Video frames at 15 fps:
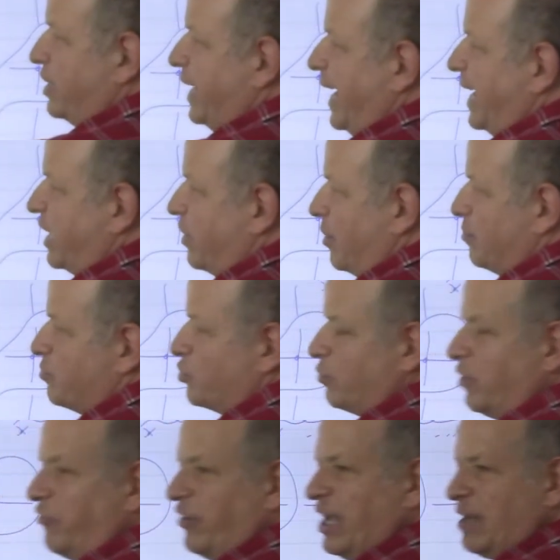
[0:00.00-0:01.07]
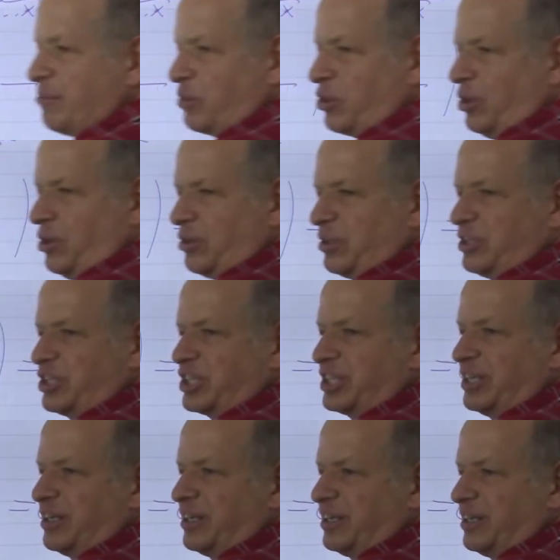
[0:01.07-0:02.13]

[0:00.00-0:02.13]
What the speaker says: diagrams with m chords,